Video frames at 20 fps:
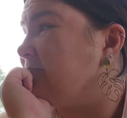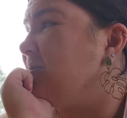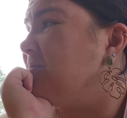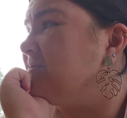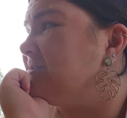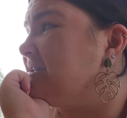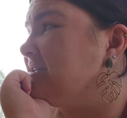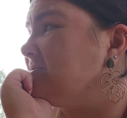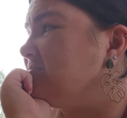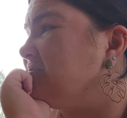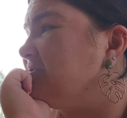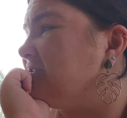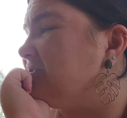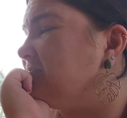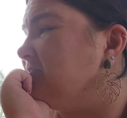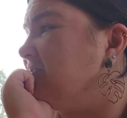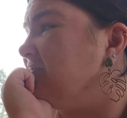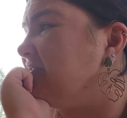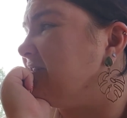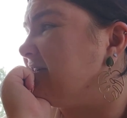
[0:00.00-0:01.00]
When was the last time I
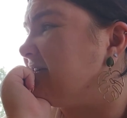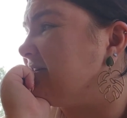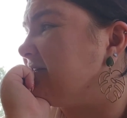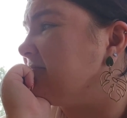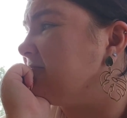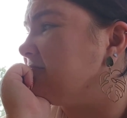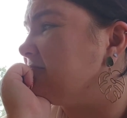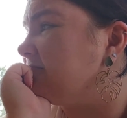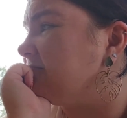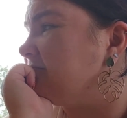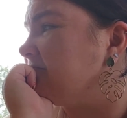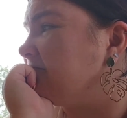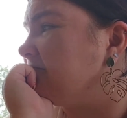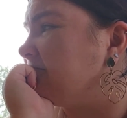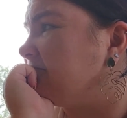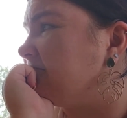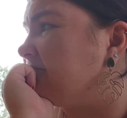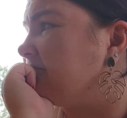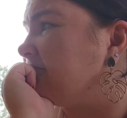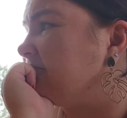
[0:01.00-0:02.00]
saw
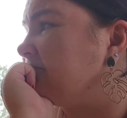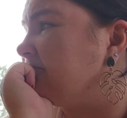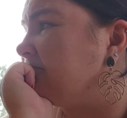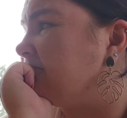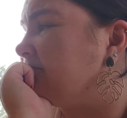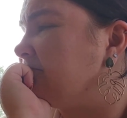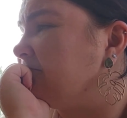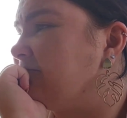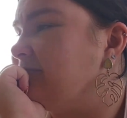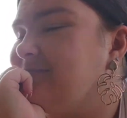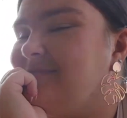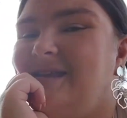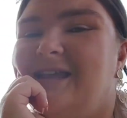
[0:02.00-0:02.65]
movies?